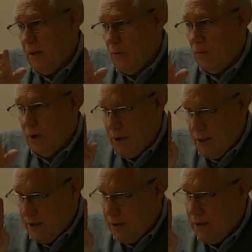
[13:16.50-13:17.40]
where the
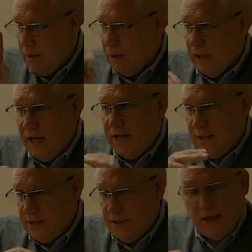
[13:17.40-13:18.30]
client is
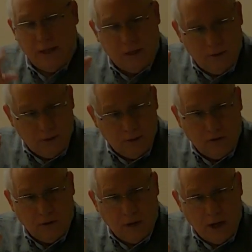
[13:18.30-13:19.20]
sitting
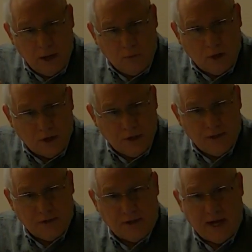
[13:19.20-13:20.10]
and watching
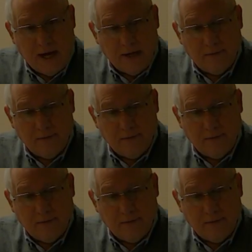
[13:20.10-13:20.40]
the scan.